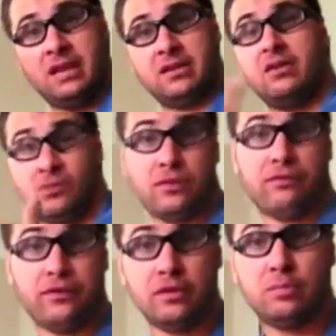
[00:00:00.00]
how we
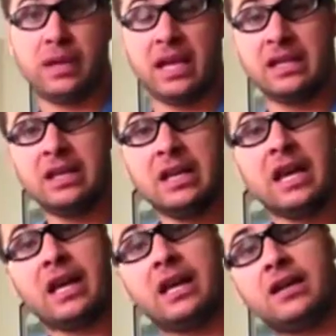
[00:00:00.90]
feel pain,
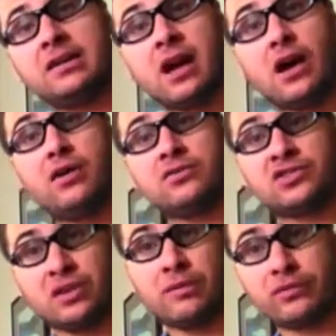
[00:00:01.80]
and how
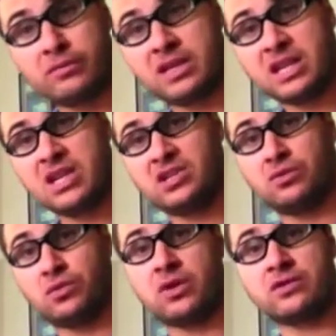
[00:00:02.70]
some of the
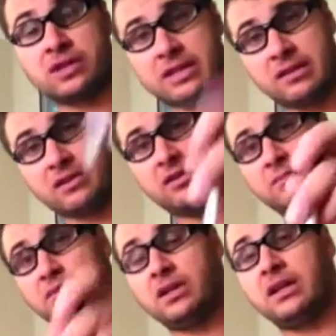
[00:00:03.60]
medication works. And I'm going to
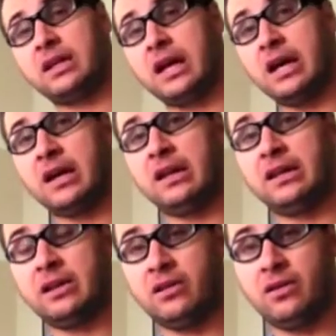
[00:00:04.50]
put a
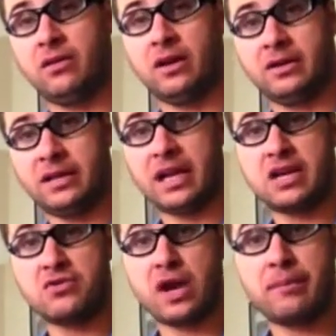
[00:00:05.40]
little
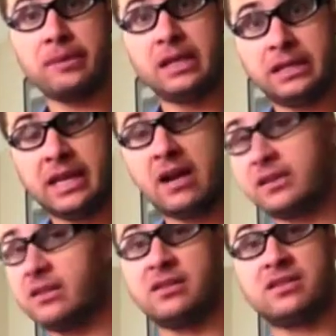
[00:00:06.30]
diagram
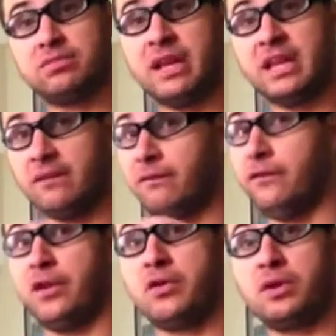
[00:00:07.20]
down that explains it
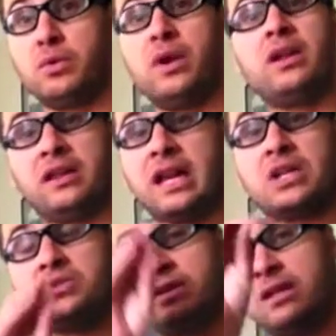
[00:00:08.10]
very well. It
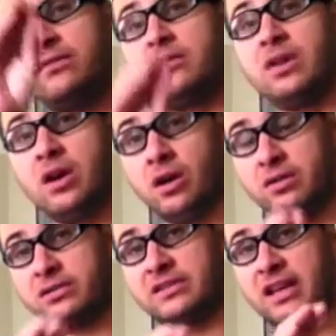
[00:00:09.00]
actually even
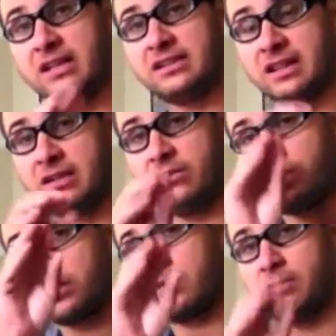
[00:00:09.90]
cites that
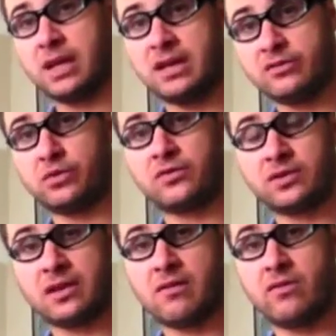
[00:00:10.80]
where the pain
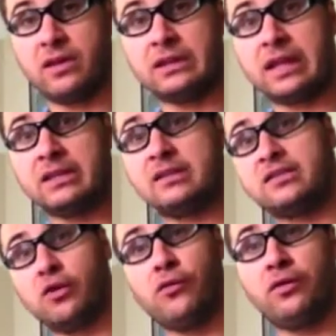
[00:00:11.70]
works and everything like this,
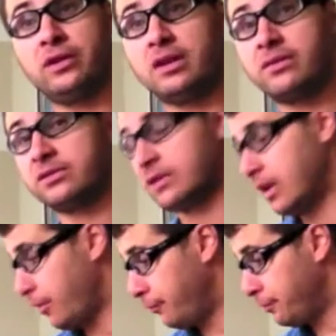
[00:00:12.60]
and hopefully that was
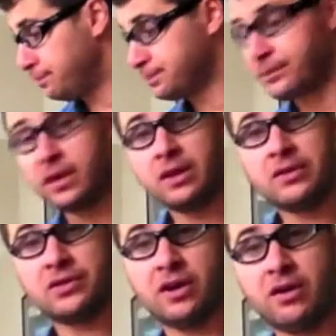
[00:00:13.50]
helpful.
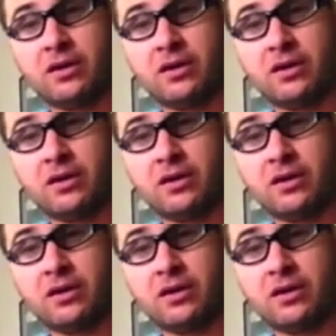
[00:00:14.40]
So